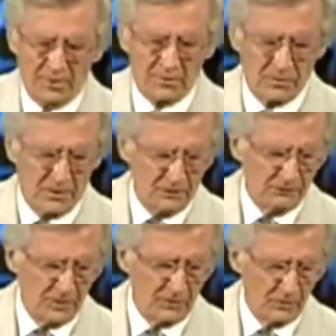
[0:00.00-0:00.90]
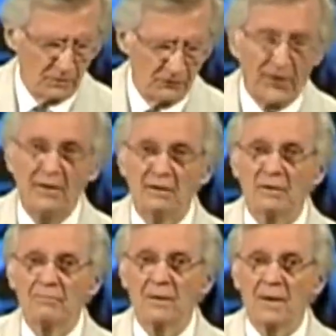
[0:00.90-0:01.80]
Pastor Dave, in good
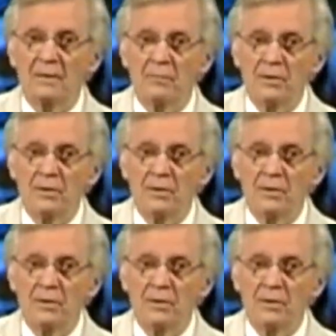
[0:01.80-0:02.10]
faith, and I